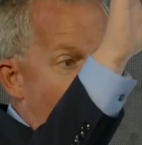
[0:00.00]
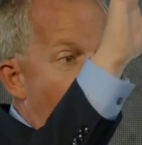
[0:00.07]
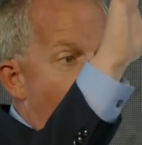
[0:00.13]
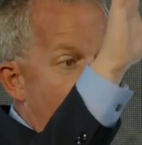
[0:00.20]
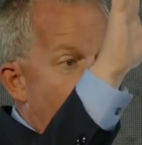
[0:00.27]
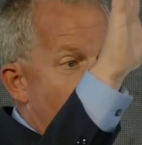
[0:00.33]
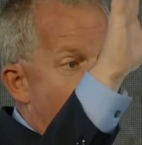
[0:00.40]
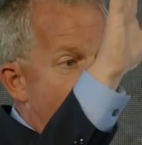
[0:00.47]

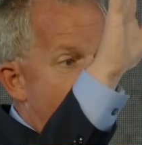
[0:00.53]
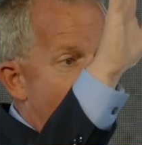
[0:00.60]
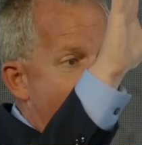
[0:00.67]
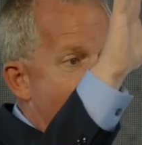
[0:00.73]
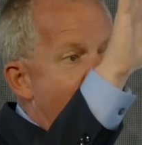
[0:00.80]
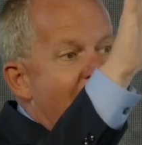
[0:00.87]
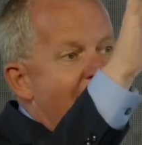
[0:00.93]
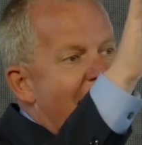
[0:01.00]
you with
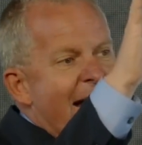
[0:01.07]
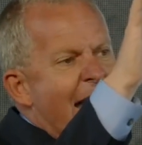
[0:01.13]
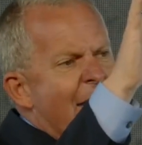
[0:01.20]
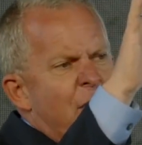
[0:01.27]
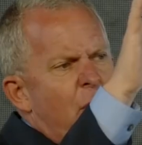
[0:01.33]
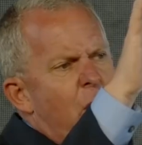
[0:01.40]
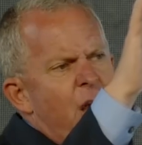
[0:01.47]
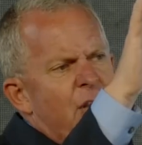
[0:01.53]
me? In
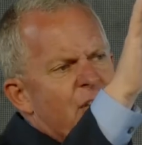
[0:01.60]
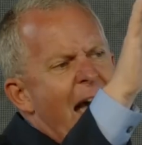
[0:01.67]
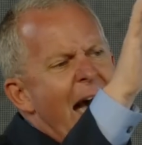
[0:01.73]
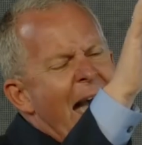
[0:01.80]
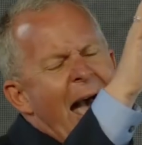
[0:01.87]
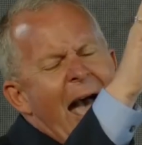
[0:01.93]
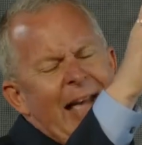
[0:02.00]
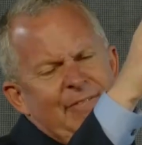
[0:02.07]
other words,
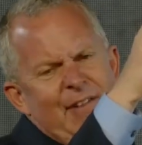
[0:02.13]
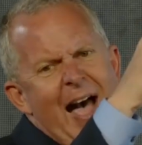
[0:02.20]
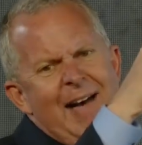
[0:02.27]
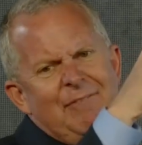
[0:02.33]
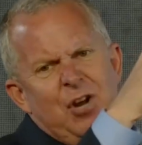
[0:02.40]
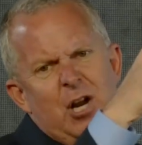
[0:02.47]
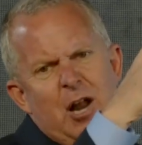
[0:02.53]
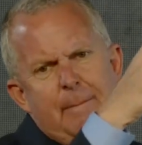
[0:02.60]

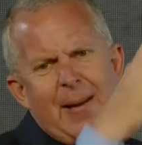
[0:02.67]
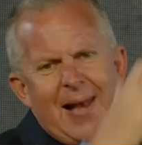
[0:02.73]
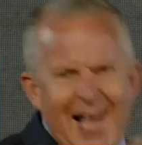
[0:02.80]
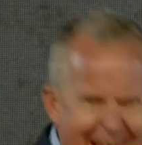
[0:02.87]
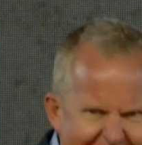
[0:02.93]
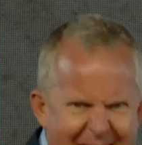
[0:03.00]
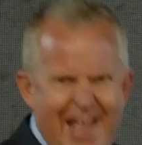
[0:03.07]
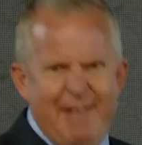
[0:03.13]
I've got to
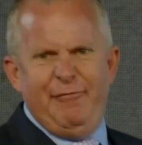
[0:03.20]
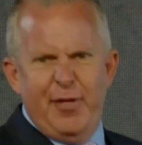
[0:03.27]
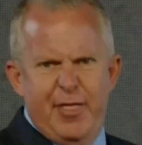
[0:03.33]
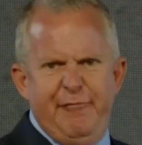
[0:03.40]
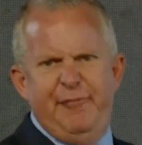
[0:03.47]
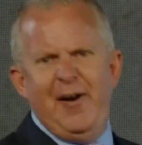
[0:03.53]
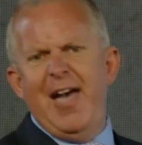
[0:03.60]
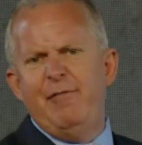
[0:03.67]
believe for
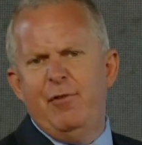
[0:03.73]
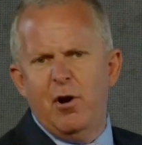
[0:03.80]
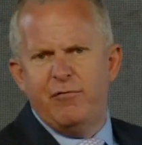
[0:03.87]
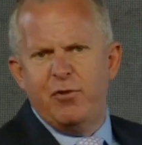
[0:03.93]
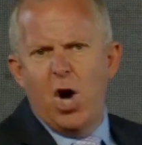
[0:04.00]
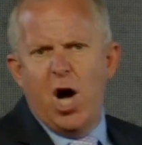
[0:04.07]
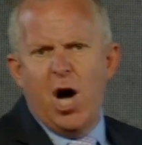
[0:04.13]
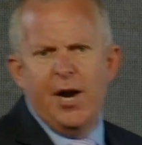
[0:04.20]
the favor
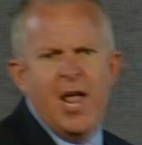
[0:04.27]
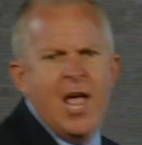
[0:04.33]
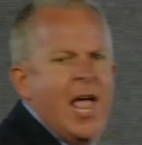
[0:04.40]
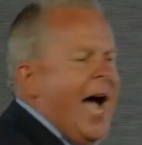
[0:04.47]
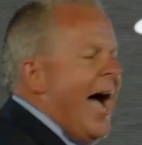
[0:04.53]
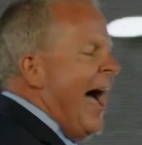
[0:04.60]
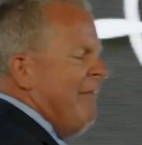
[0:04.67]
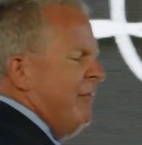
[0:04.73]
of God.
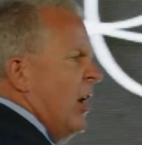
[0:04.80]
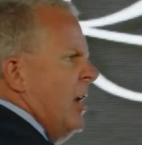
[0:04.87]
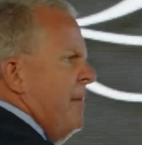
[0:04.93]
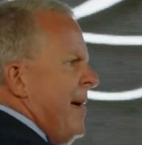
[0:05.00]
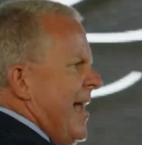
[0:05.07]
I've got to